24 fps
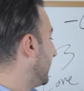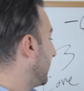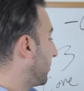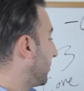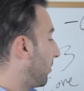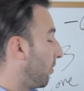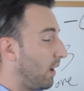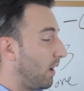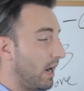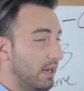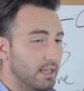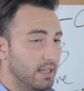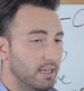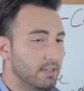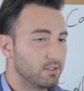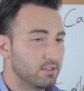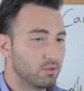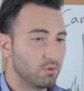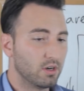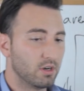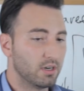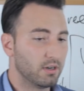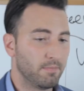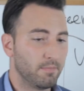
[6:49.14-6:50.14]
need to know why they
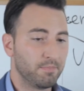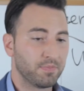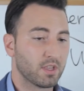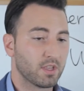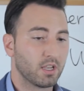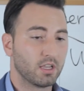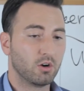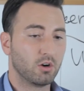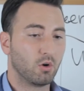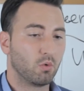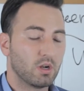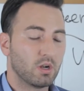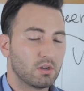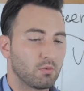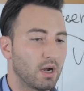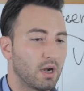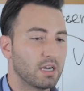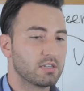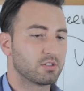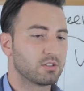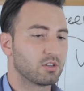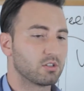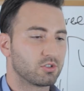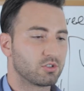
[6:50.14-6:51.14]
do it.
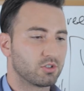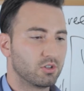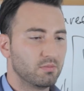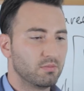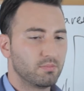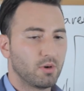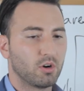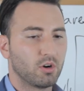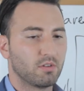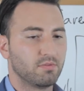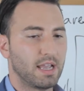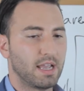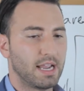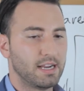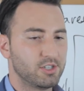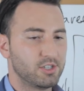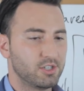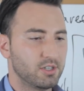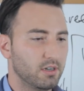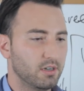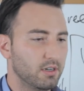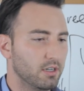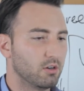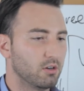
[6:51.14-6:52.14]
Why is their true
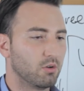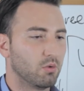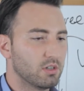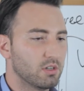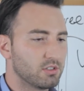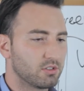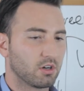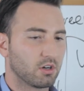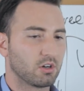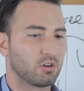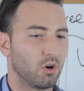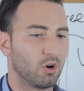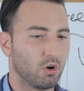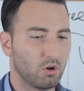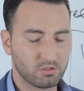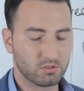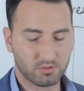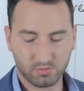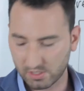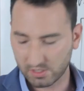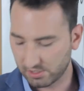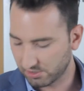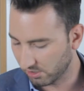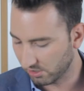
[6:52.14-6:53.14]
motivation? What's their
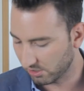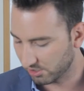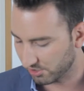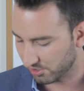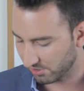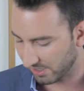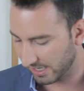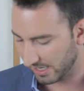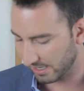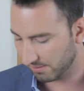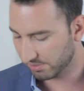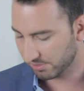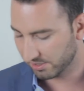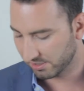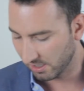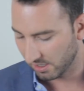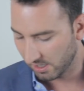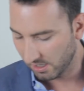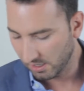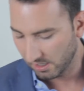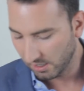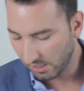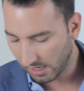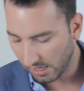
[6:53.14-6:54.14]
goals? What's their dreams?
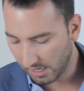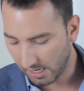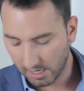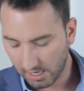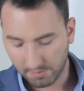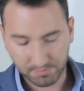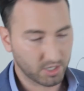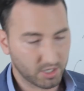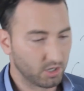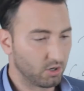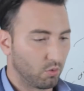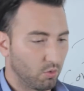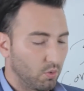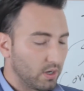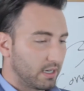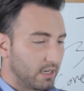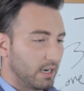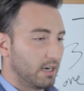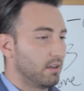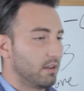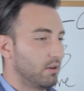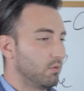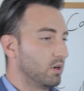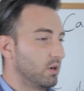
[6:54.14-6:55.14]

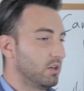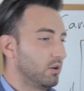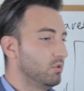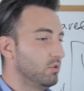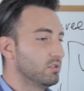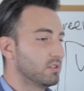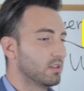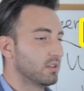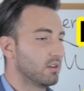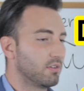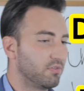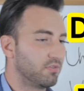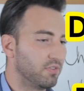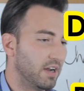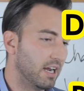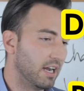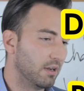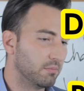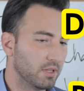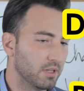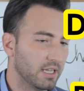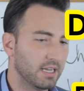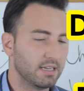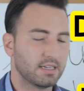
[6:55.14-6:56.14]
Who's in their
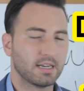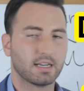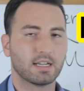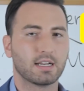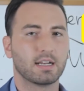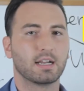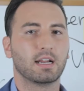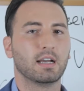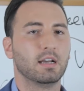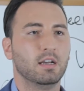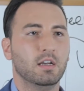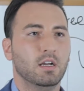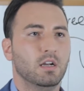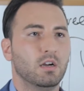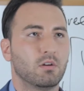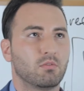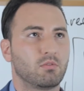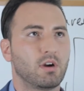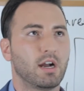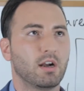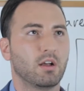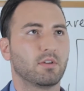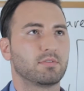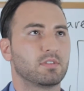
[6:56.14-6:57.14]
family?
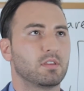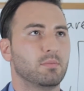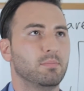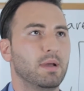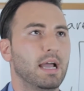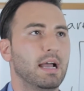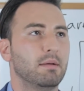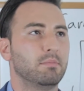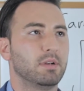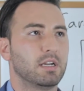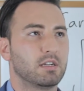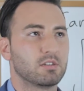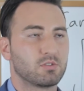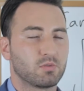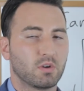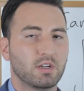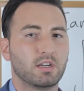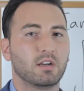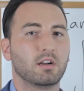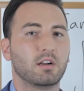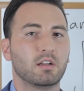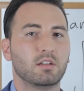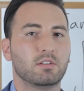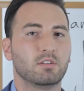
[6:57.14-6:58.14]
Right off the bat, because what
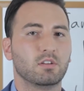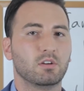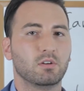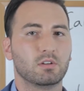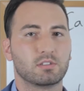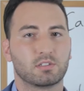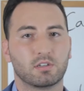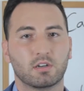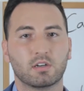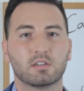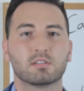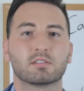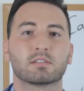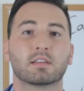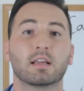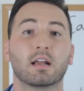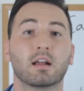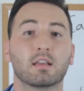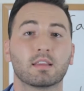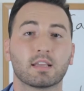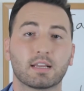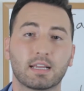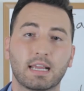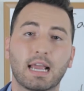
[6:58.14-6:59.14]
you're going to do is you're going to
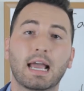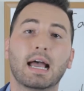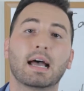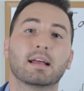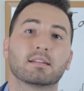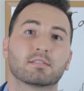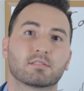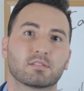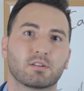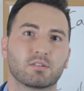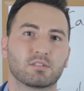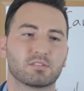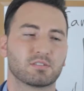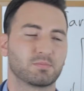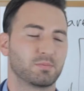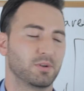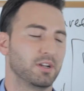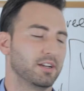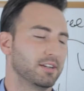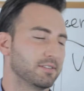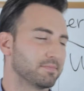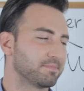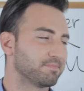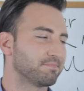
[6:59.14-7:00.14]
scare the cat, so to
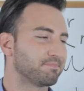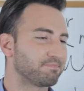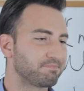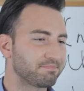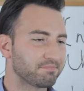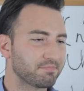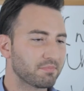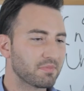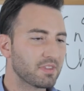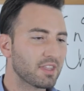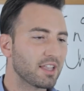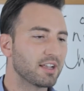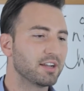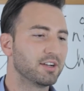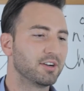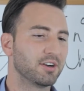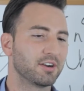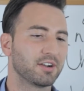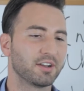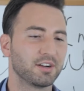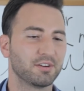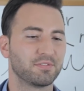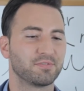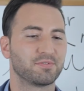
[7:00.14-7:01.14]
speak.
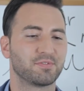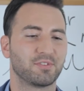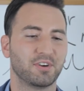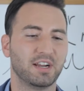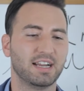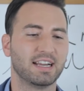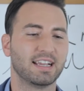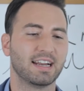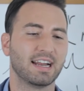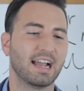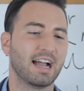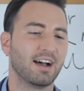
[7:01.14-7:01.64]
You're going to freak it